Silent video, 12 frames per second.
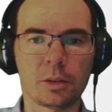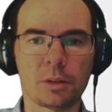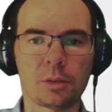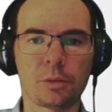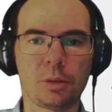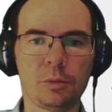
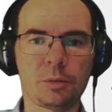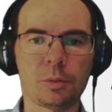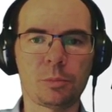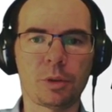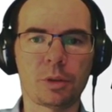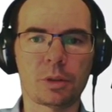So even
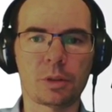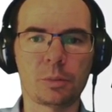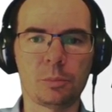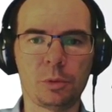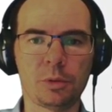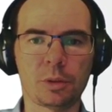with a
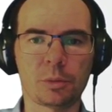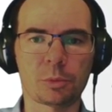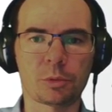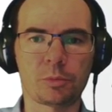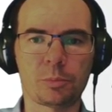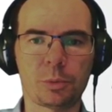small number
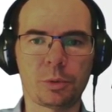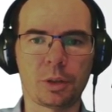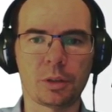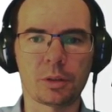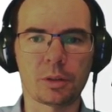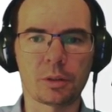of points